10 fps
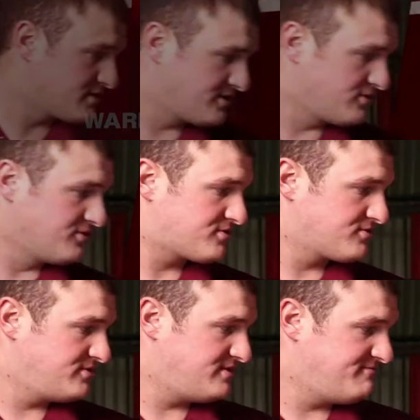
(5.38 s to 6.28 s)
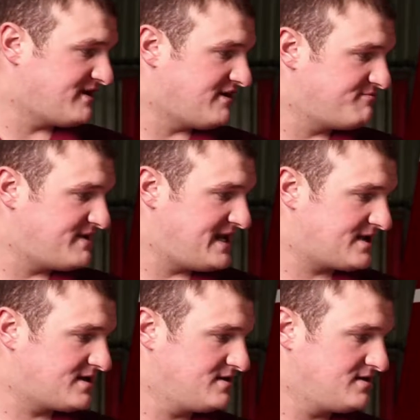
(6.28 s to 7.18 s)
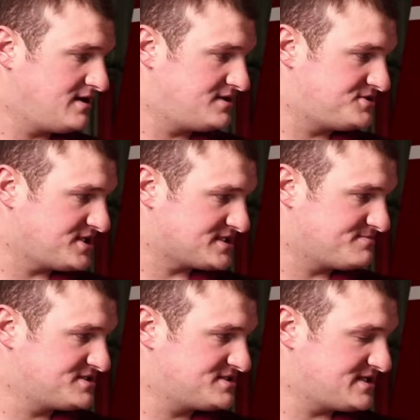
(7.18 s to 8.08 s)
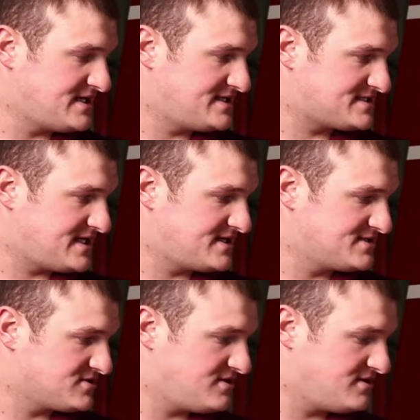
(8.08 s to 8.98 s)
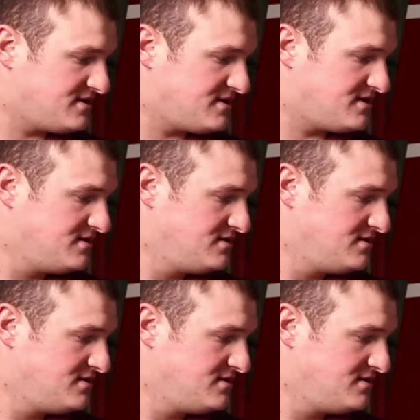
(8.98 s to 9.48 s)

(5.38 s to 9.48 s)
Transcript: going to go through the valve bank adjustments and settings on the